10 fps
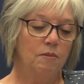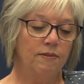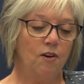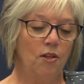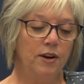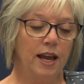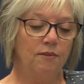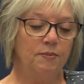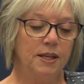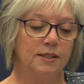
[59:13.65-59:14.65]
My father
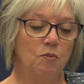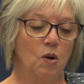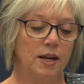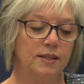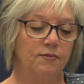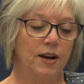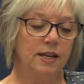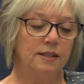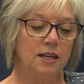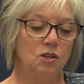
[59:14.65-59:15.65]
gave me some wise
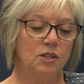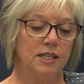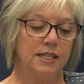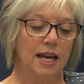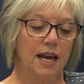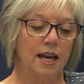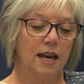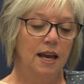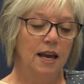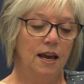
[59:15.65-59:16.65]
advice. He used to say,
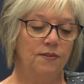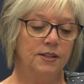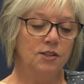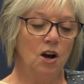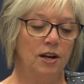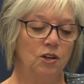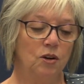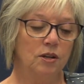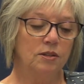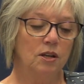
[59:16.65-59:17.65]
If it's not
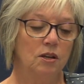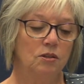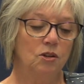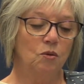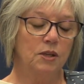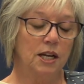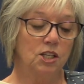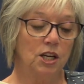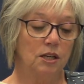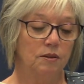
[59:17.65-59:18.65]
yours, don't
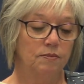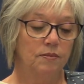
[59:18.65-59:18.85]
touch it.